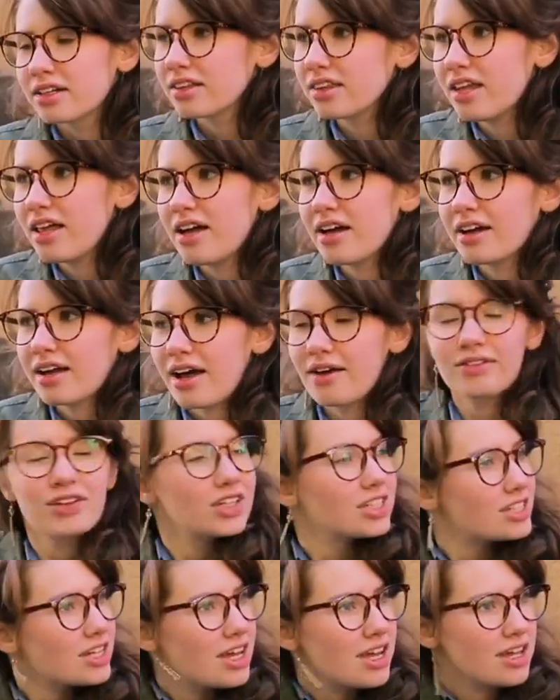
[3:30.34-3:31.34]
Good luck,
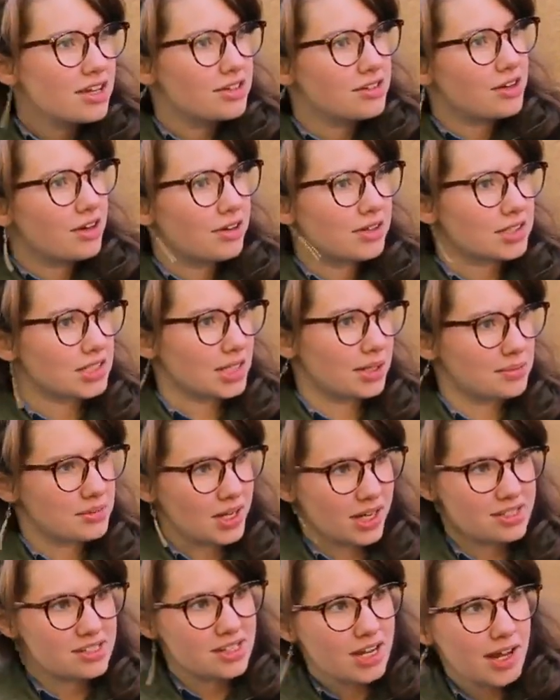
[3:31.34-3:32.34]
have a good day, you know, yeah. tell
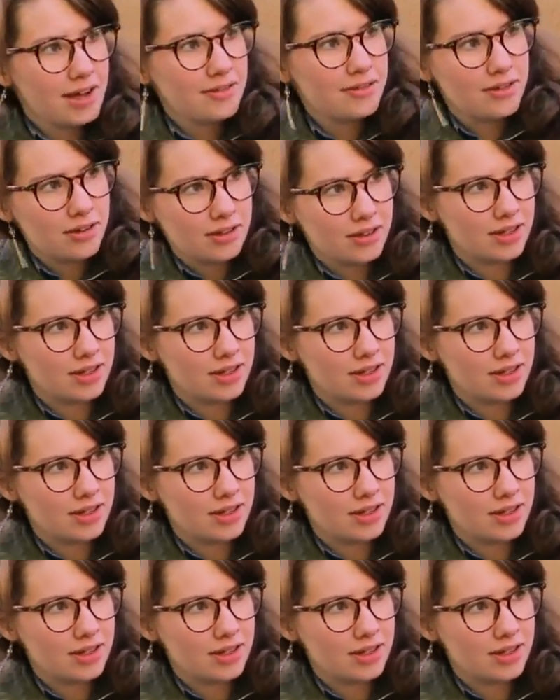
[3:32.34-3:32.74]
them nice stuff